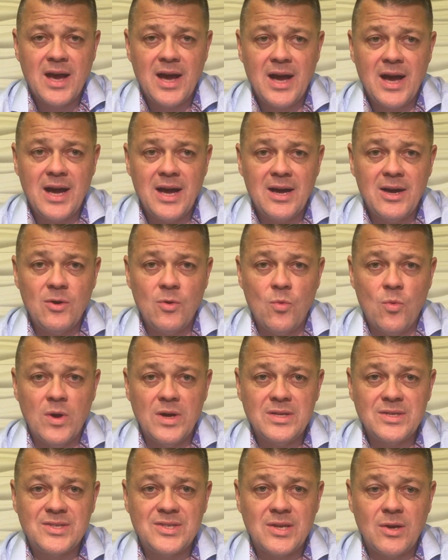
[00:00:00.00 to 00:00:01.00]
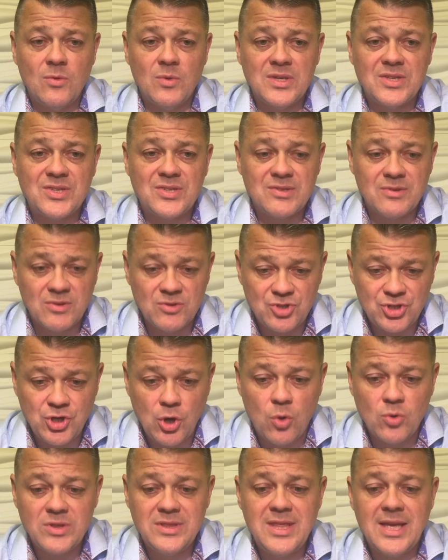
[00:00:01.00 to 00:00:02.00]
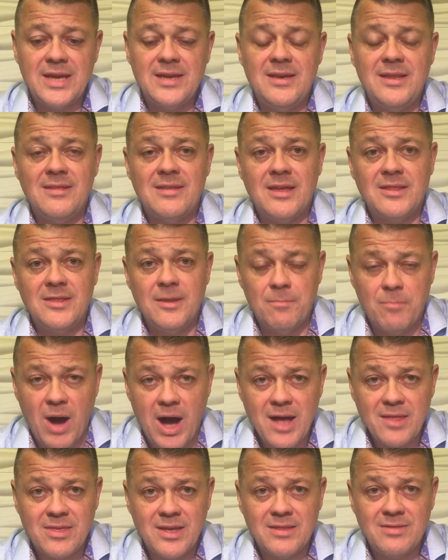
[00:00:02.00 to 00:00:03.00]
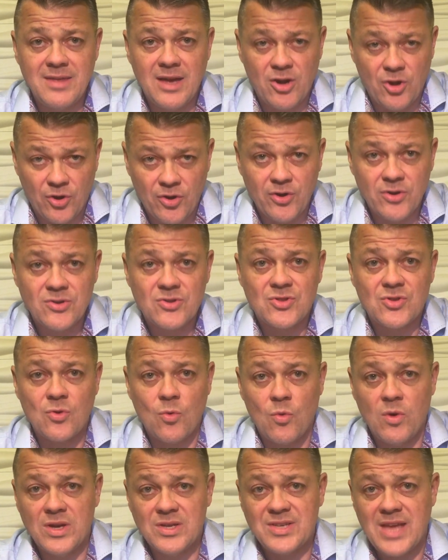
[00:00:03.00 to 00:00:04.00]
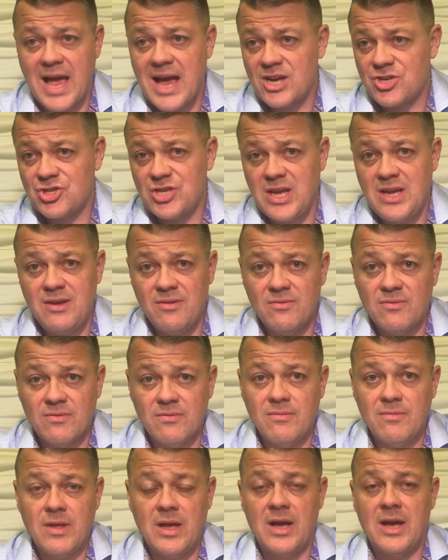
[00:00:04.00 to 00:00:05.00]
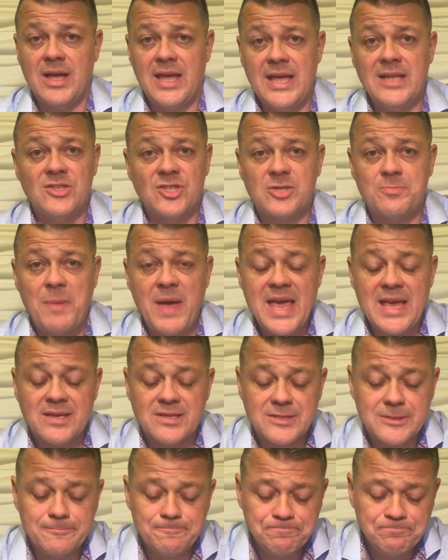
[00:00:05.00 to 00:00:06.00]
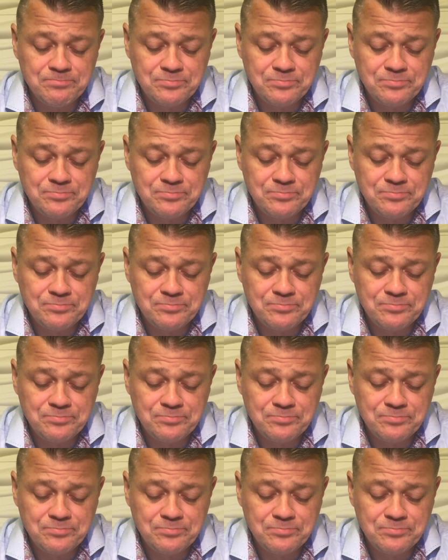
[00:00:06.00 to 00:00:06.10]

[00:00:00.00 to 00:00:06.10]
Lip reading: showed that the earth was actually in space.